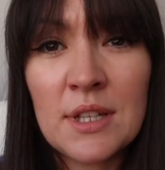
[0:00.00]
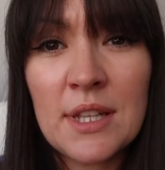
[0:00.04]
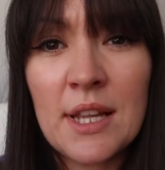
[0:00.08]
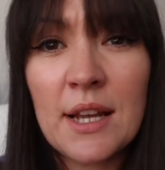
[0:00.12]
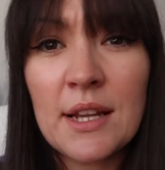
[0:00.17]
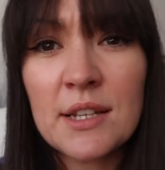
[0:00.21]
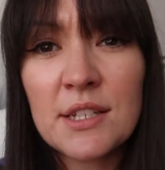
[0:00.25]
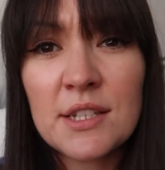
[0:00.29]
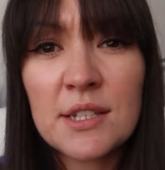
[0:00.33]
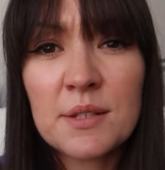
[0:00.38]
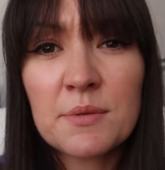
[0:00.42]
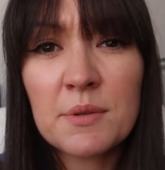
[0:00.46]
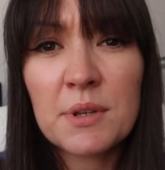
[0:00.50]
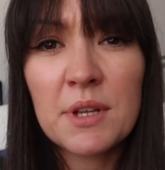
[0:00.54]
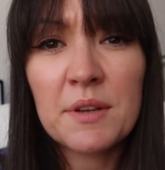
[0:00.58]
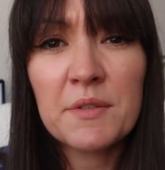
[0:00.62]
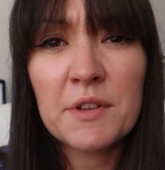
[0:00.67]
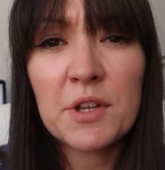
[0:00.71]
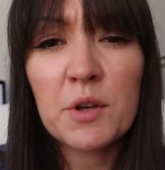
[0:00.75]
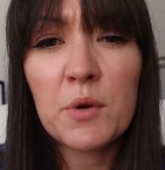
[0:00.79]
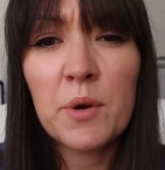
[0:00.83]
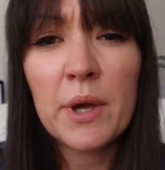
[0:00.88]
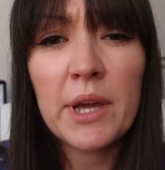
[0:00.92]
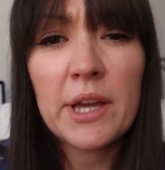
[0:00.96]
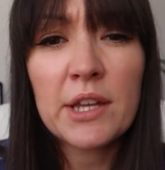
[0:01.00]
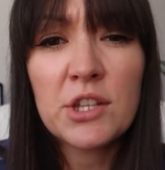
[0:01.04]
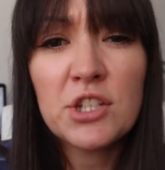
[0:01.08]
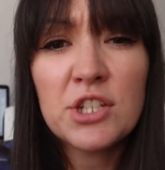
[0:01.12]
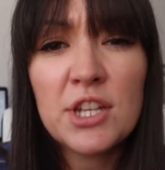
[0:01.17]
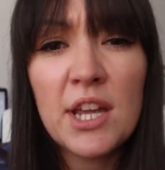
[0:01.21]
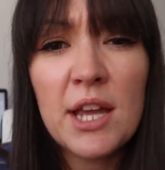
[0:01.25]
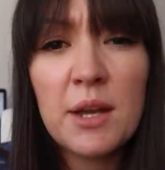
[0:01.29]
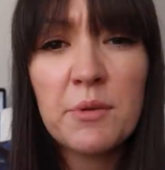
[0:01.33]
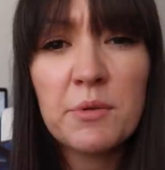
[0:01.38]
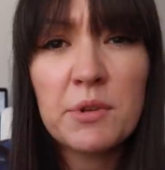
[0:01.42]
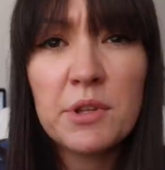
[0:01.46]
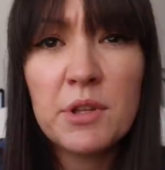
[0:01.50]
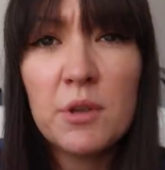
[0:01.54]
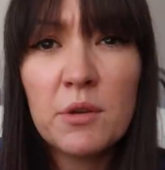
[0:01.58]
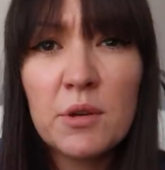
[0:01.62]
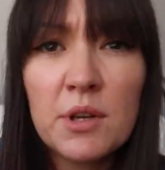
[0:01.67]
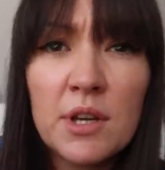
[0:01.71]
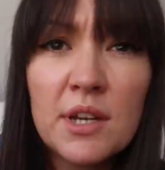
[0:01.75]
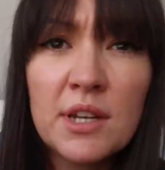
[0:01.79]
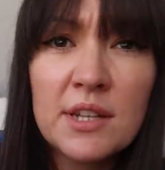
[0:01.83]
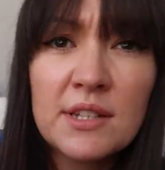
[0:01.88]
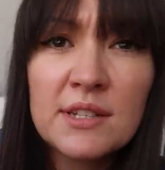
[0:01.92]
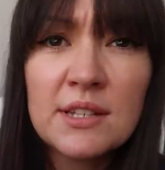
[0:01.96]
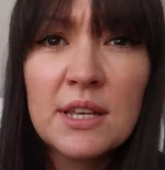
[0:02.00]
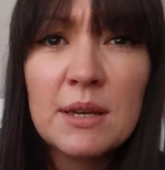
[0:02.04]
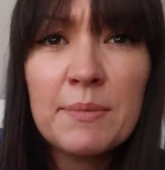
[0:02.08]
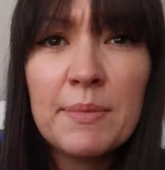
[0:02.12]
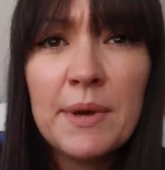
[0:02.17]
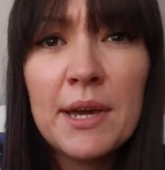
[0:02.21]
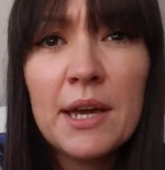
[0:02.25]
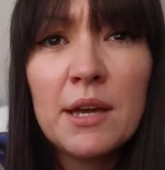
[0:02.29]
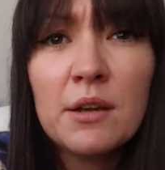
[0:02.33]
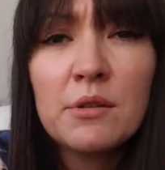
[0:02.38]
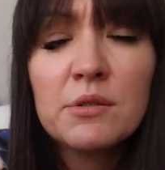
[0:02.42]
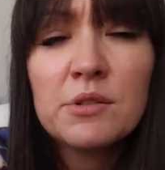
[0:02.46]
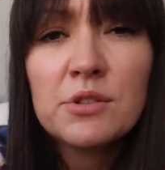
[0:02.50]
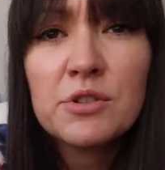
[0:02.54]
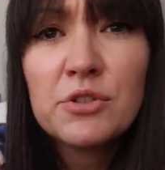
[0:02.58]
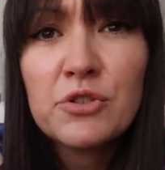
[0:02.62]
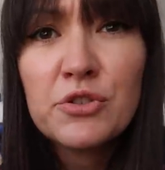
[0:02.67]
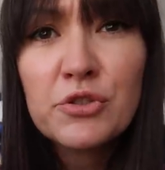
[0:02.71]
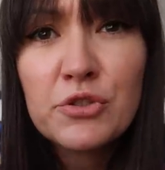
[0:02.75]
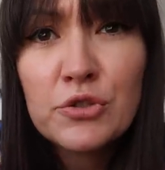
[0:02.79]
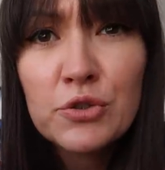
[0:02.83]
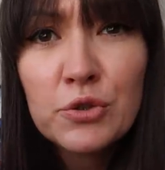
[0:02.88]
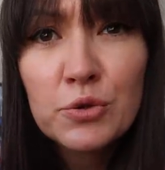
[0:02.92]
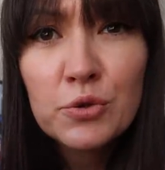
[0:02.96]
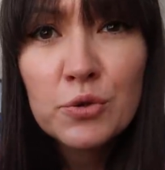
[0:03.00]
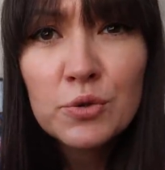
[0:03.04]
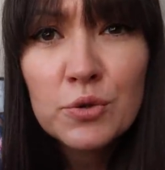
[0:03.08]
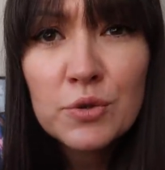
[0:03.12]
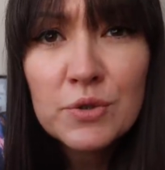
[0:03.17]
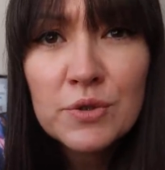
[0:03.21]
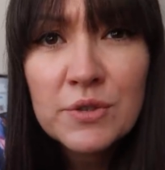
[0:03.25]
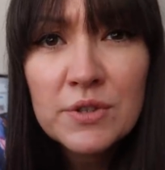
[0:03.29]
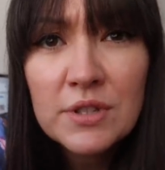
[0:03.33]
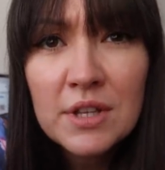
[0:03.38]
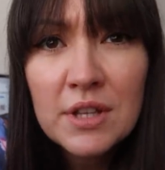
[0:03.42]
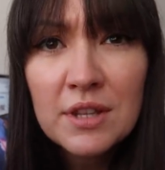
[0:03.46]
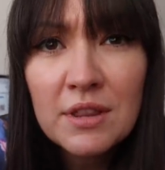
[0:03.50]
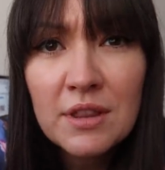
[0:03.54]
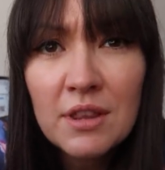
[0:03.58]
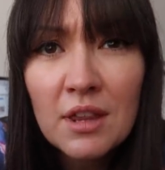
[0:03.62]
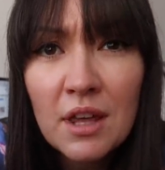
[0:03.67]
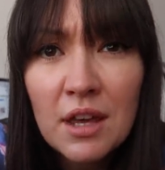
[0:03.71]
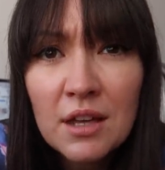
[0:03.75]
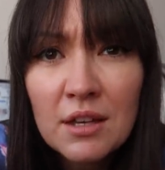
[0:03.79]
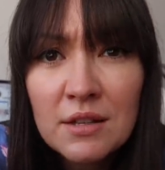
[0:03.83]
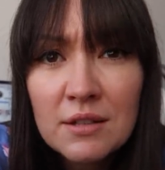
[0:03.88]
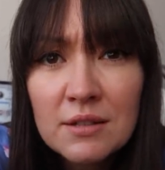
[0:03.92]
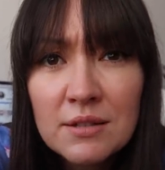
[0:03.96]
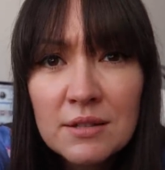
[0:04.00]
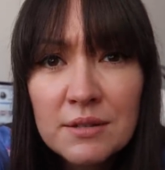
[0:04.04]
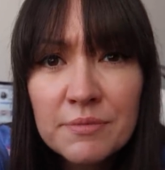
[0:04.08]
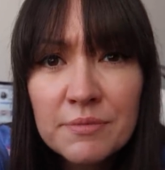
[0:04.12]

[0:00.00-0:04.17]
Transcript: Now, I just want to have a quick chat with you guys about schools. What's that?